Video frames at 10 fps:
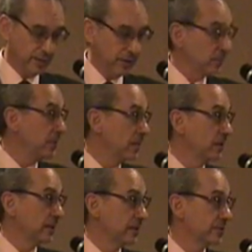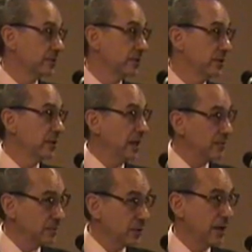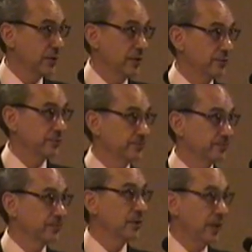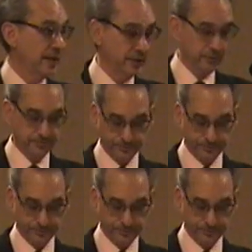that Republicans can be proud of. Thank you.